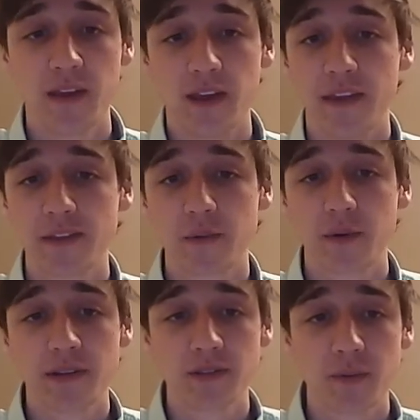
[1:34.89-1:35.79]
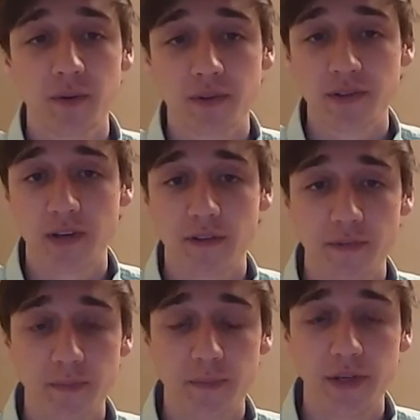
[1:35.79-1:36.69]
And that's why smokers
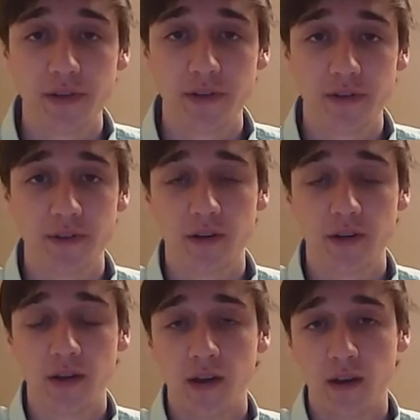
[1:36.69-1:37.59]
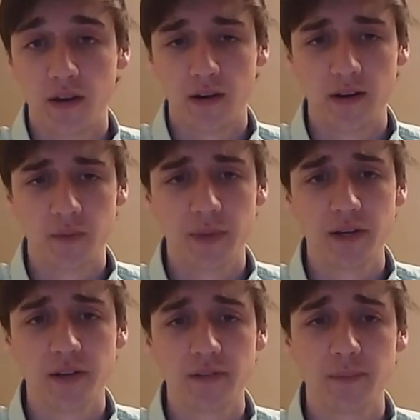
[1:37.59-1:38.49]
often peel or
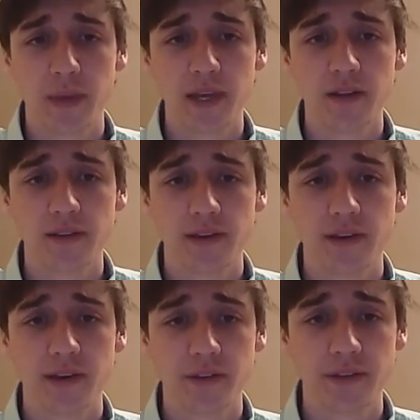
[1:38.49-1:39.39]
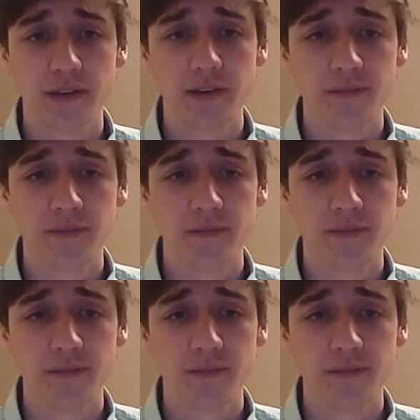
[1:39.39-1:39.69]
appear pale and unhealthy.